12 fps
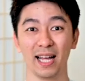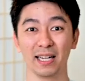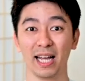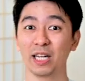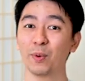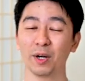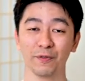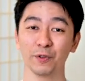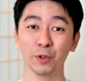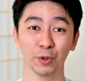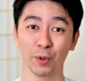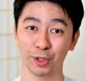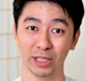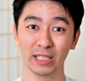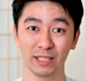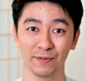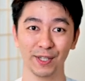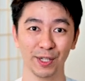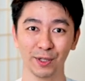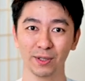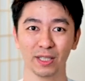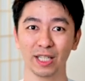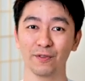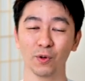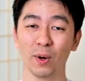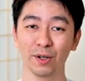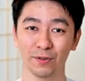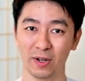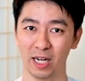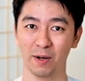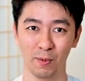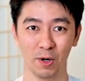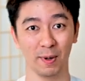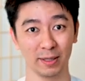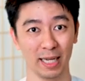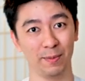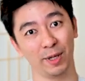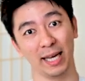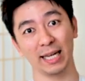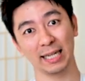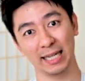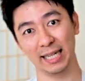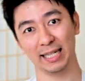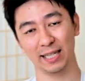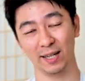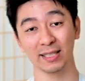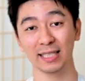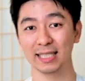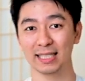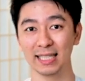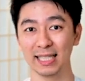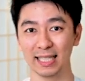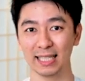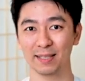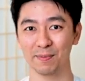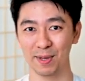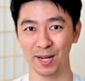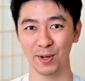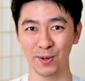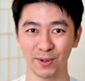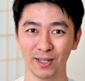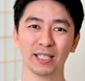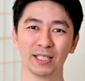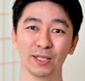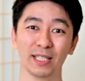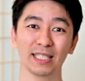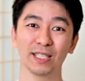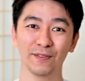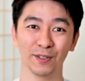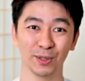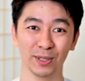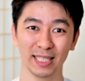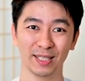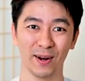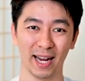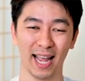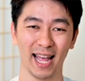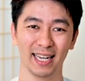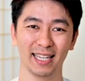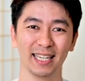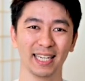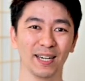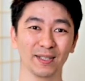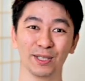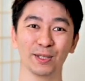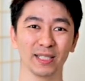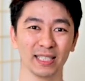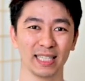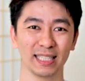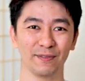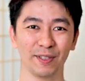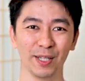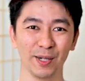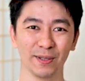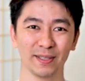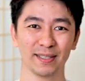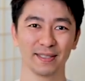And any one of you who's watching this video, if you want to find out more about them, you can click on this link below. So that's all for today's racket. I'll see you in the next video.